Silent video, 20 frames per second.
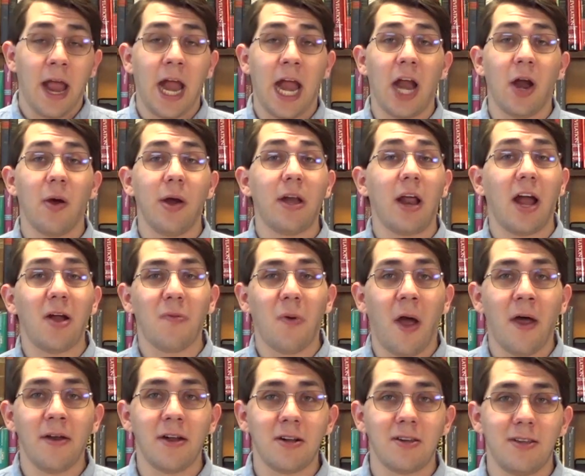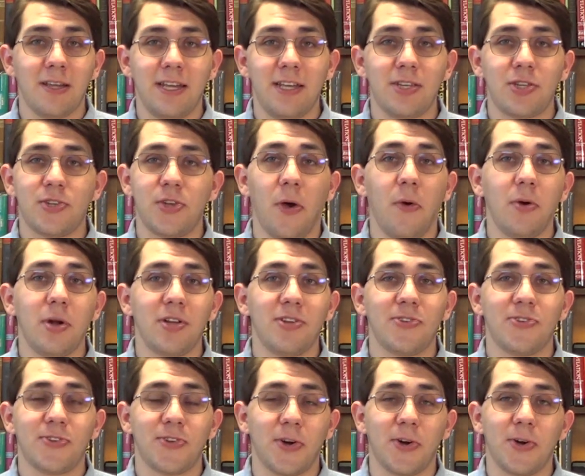Herod, ironically, so
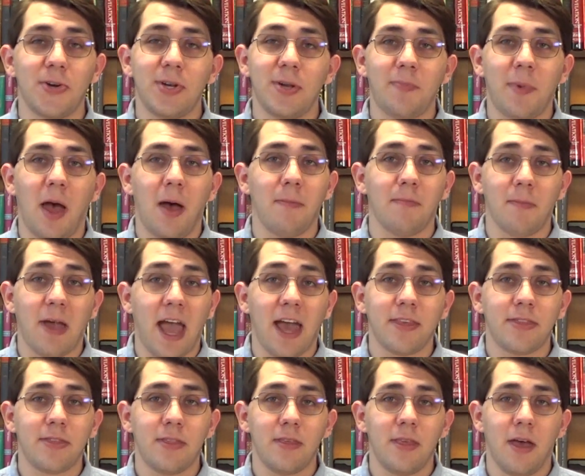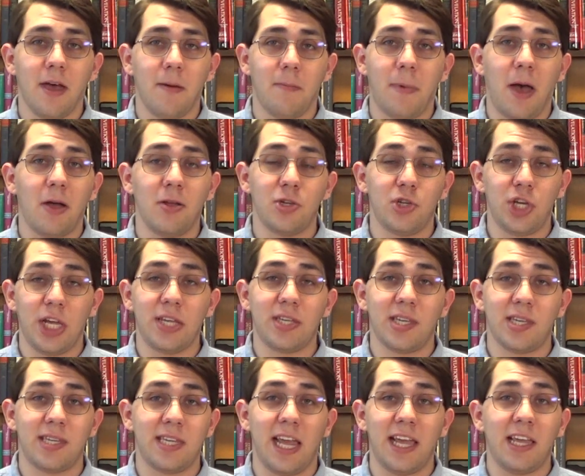concerned about
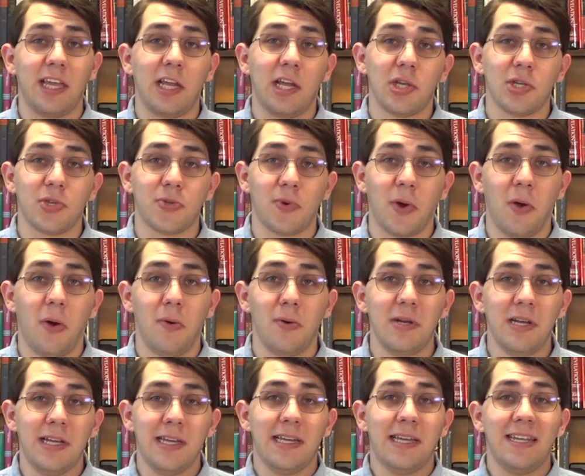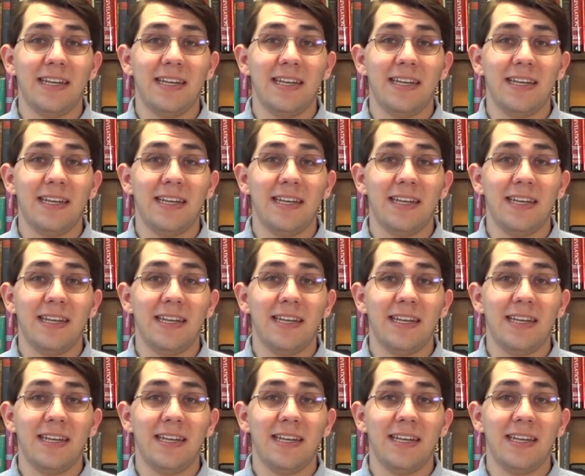Jesus taking his throne,